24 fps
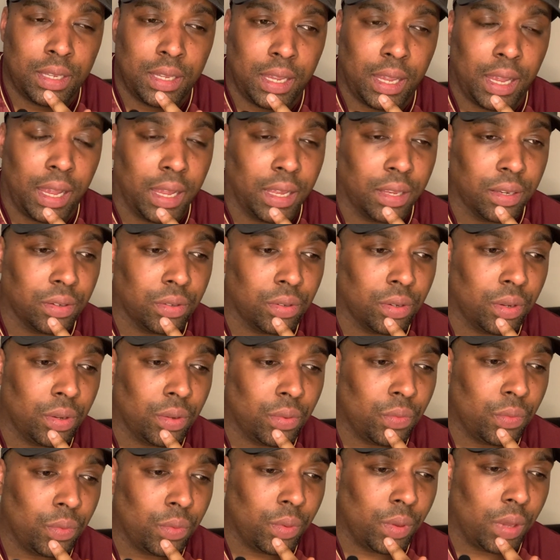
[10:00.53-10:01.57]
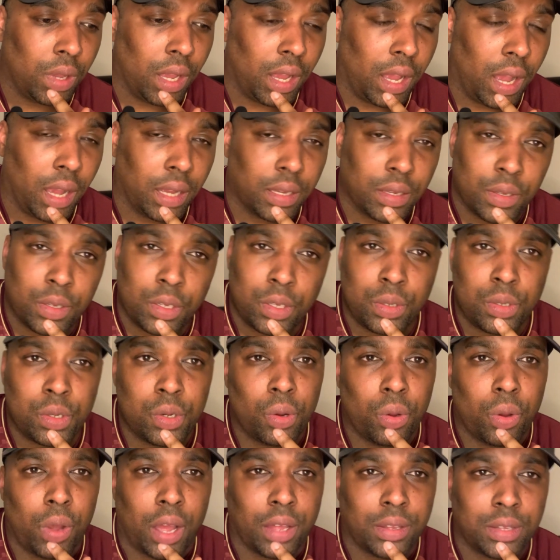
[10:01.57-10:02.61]
And I
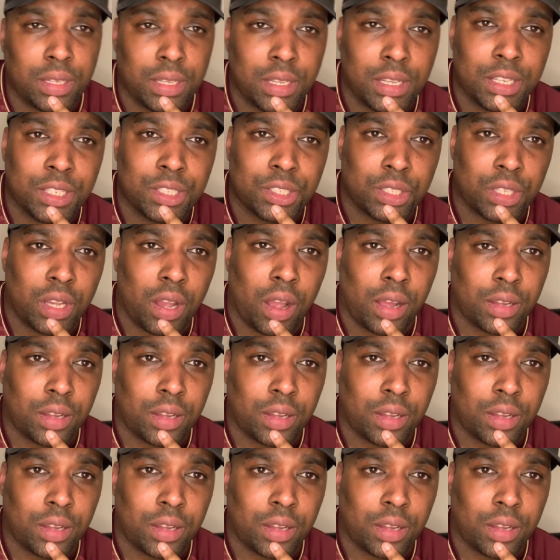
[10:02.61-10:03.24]
think it's scar